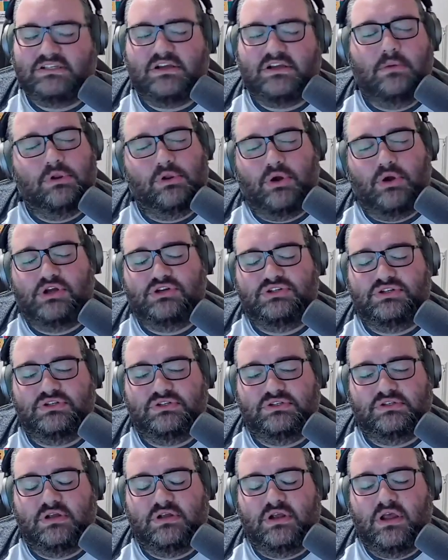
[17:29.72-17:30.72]
last couple of
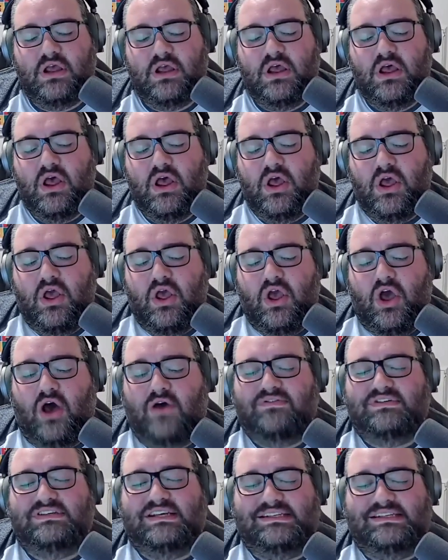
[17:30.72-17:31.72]
questions.
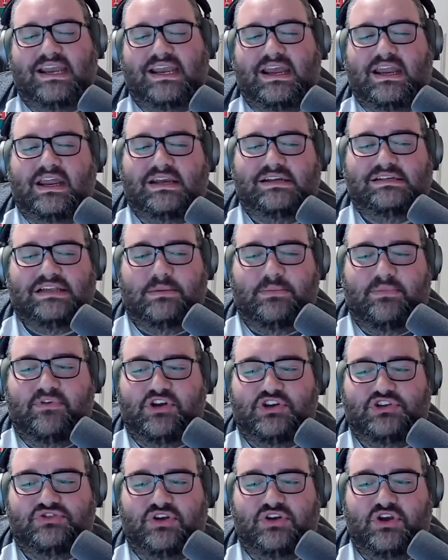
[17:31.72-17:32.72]
Obviously, TNA
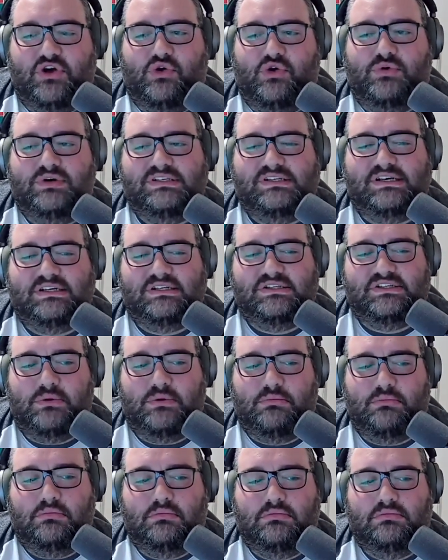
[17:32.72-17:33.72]
Slammiversary always has
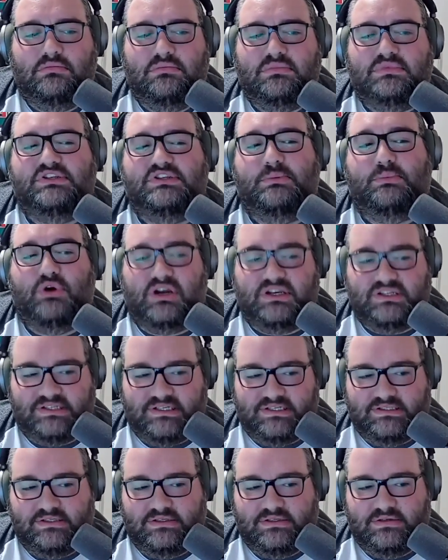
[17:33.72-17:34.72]
some
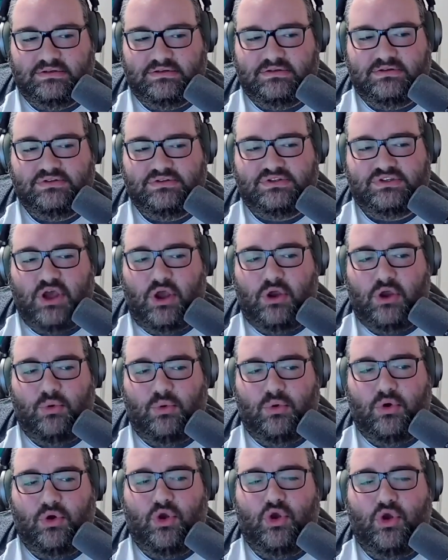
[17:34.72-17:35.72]
surprises.
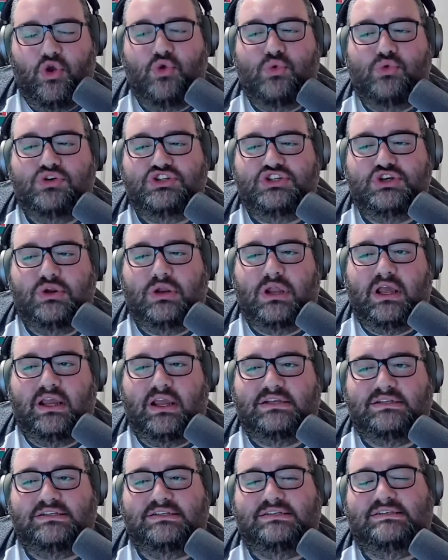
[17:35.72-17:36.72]
So who would you
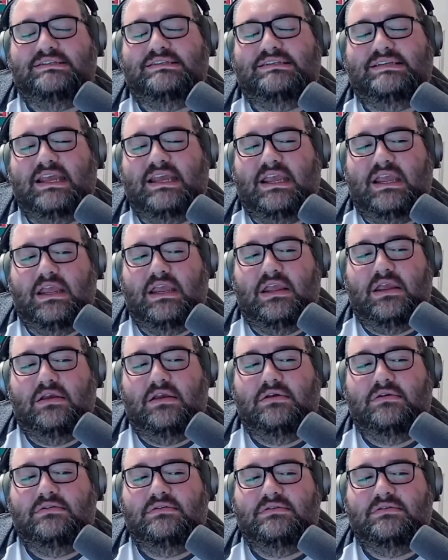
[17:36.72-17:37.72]
like to see
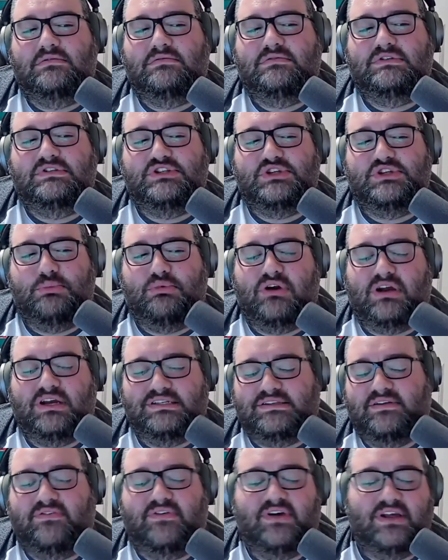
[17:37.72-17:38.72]

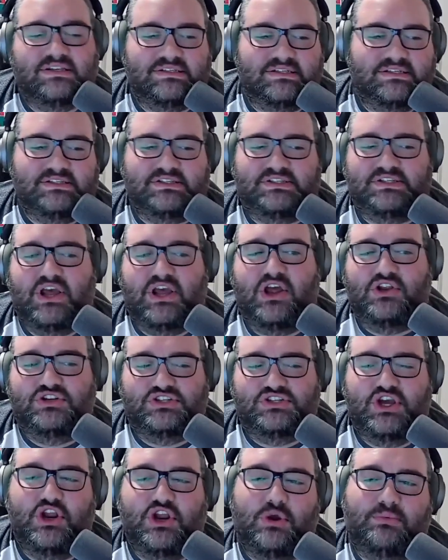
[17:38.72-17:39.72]
surprise the fans and
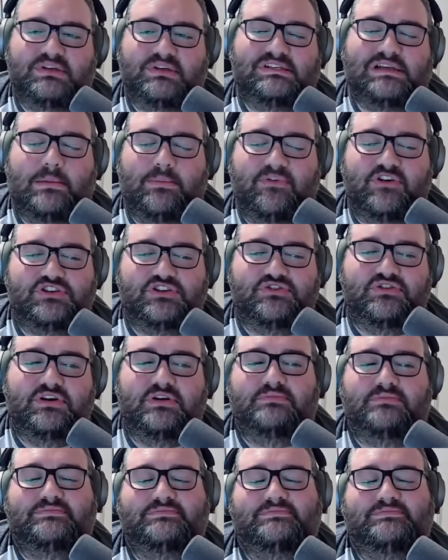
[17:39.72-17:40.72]
turn up at Slammiversary?